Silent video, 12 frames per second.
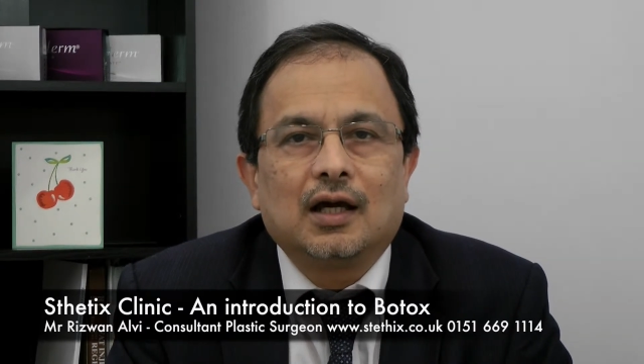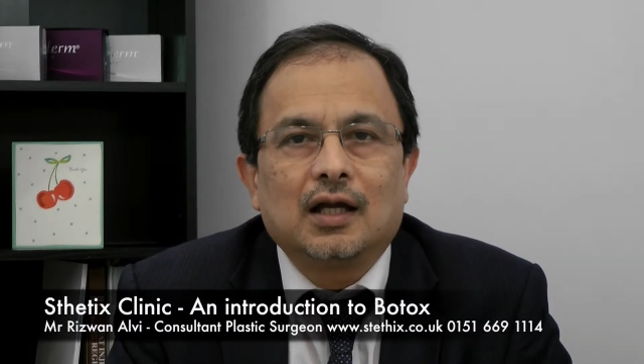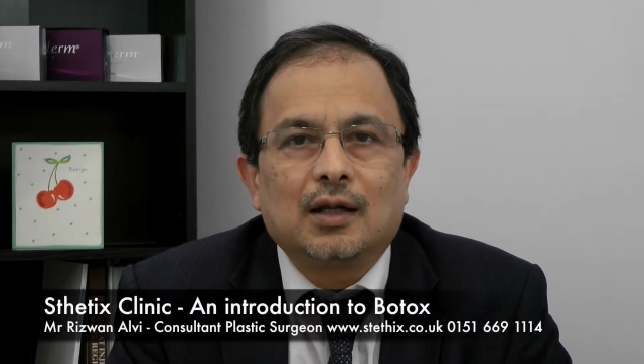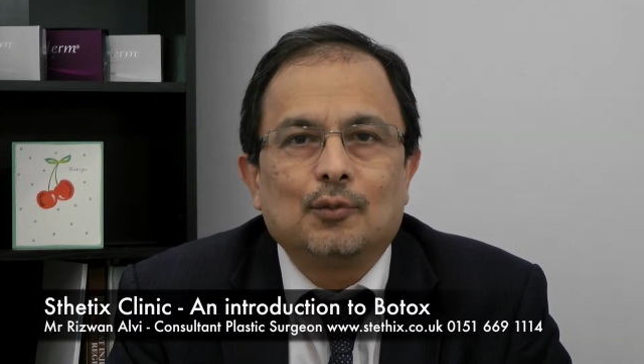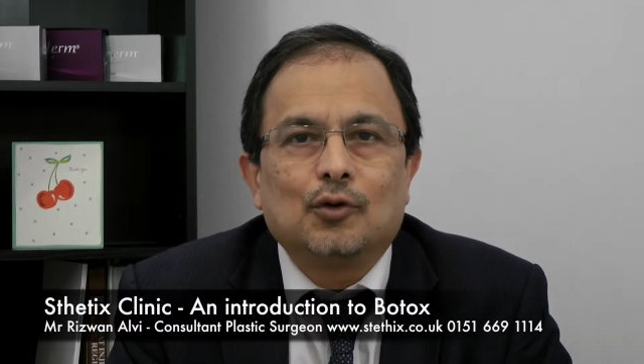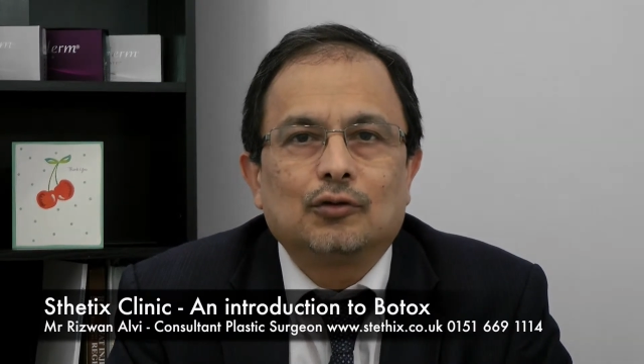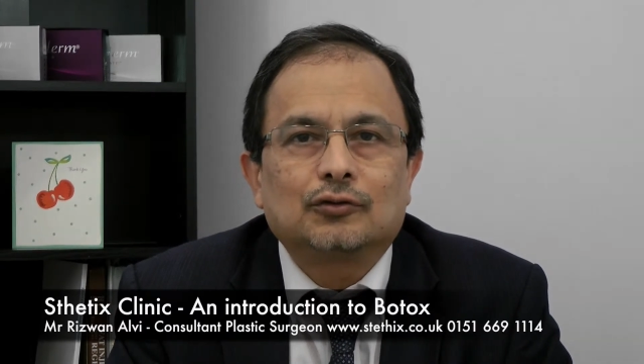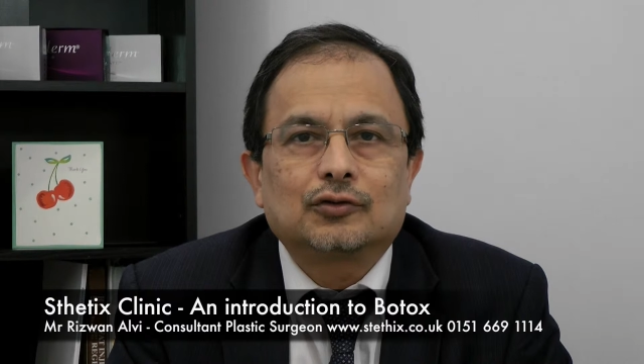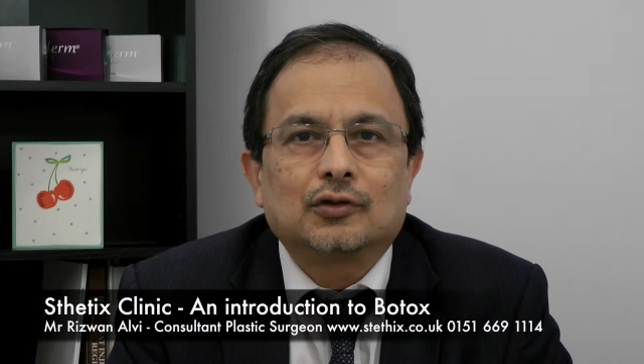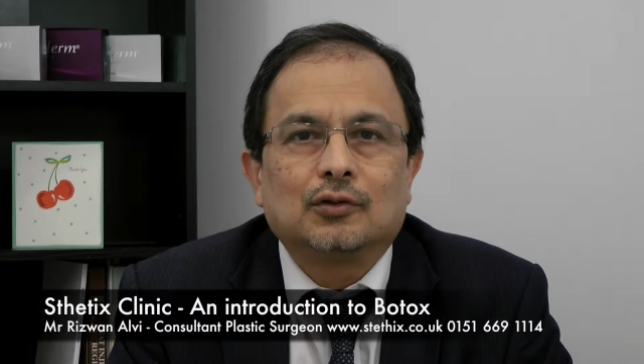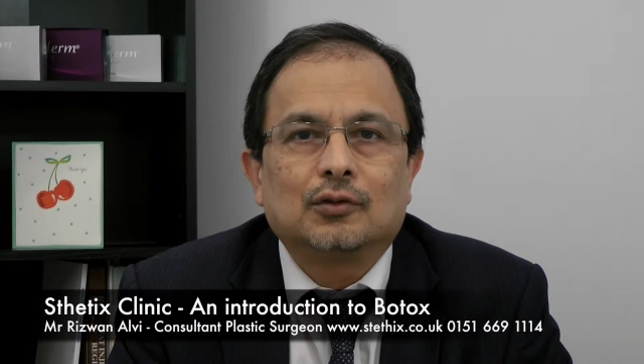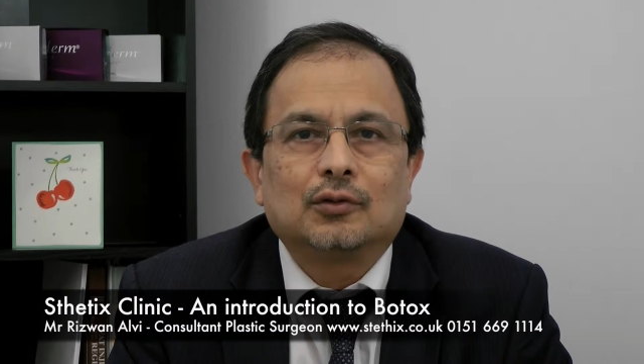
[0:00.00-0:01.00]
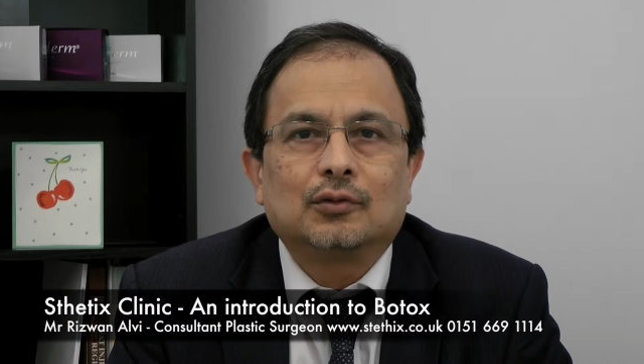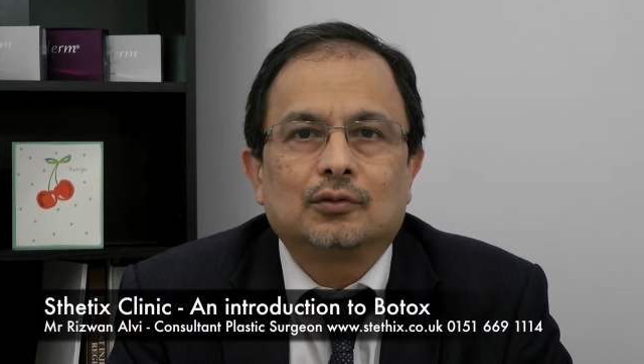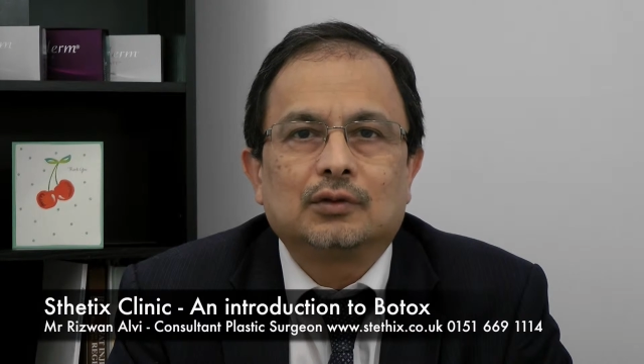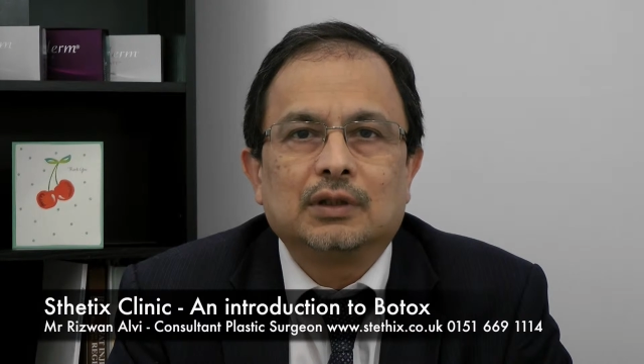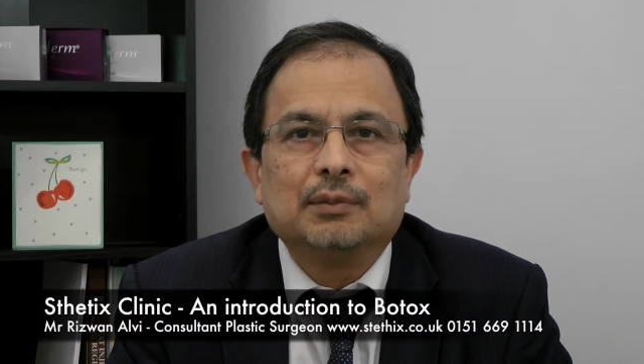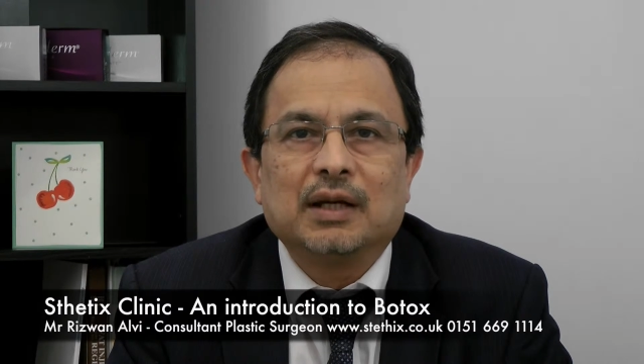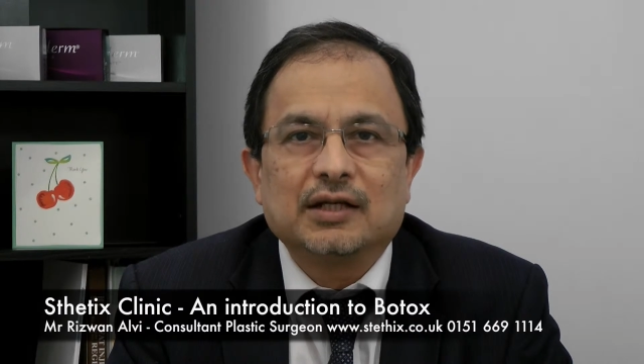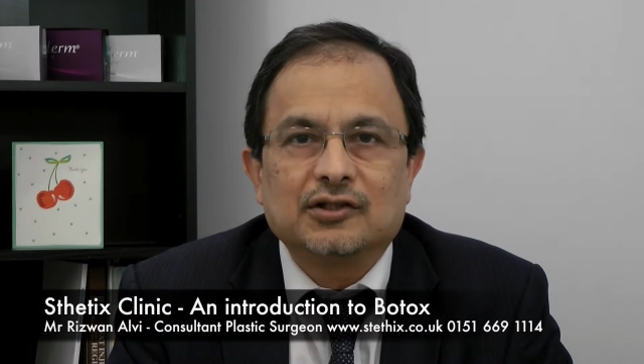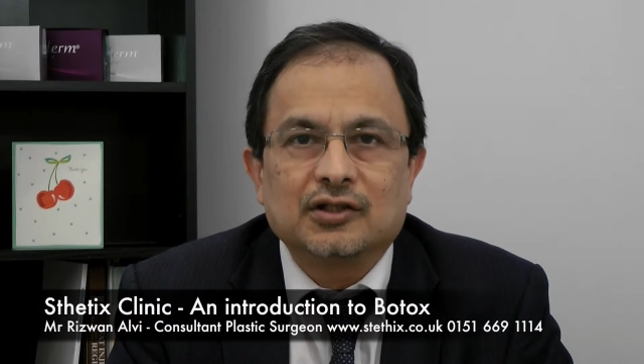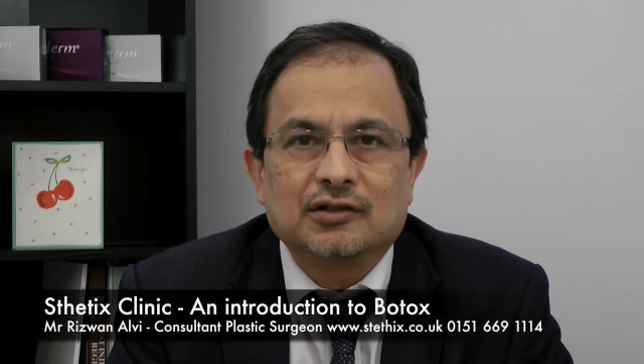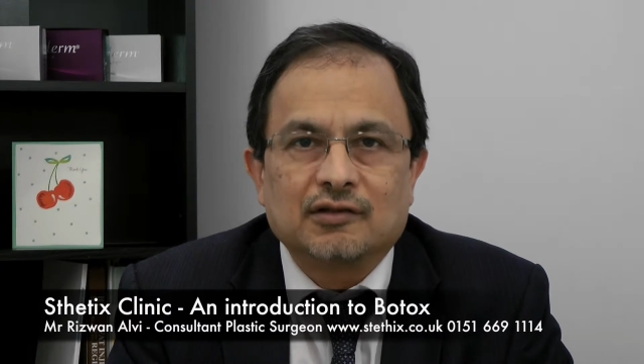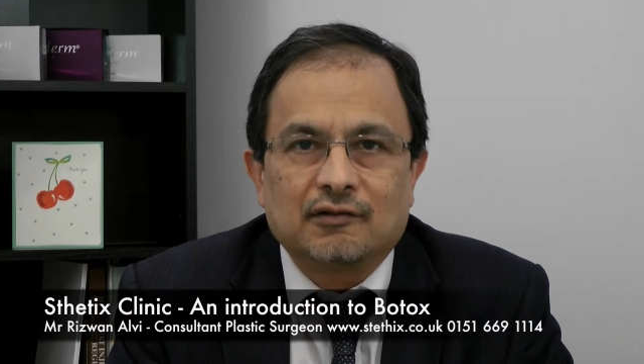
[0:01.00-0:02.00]
and I'm also the
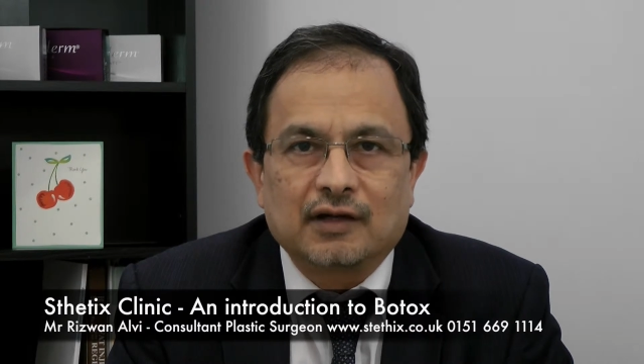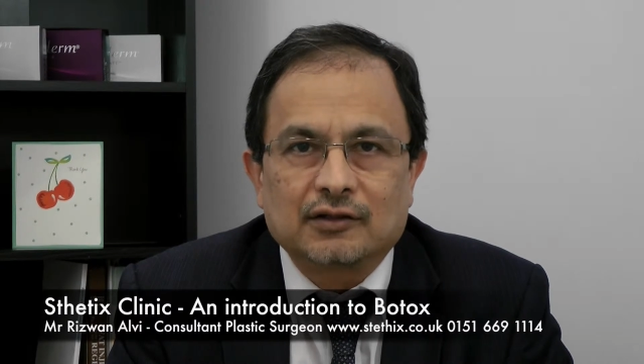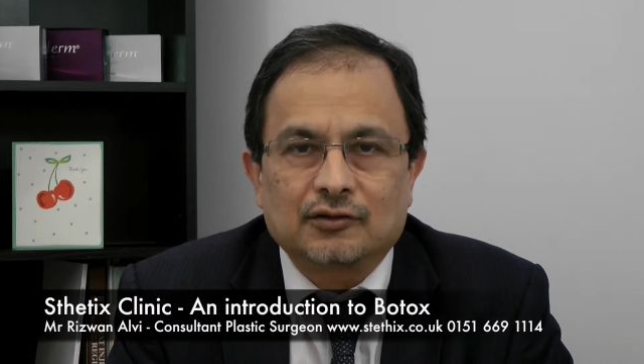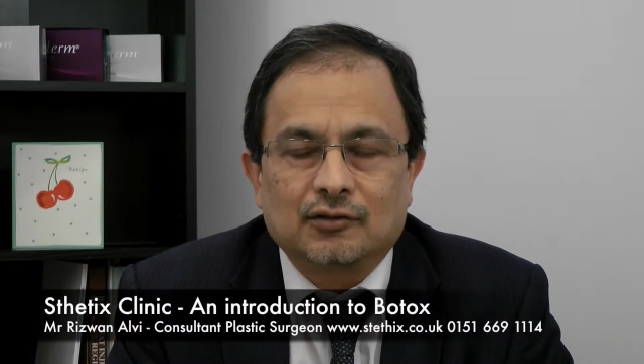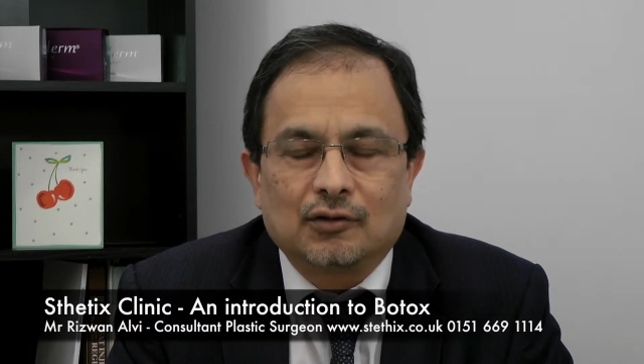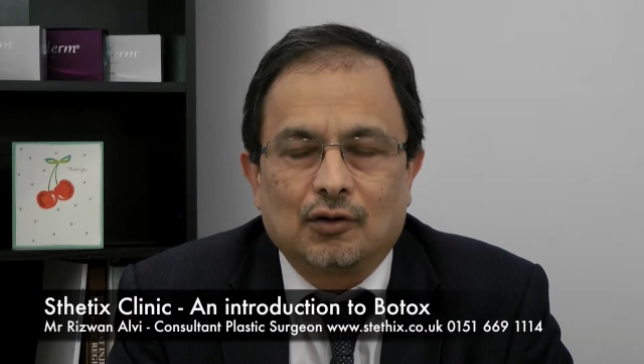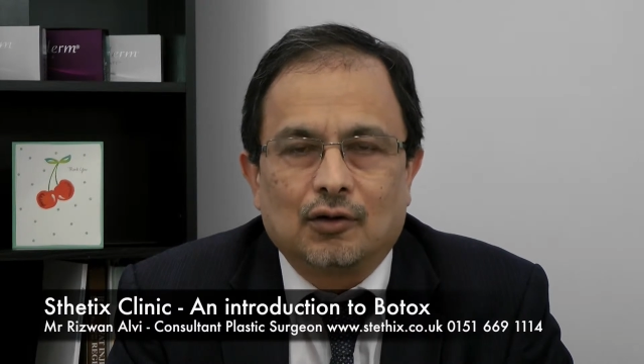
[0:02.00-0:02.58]
managing director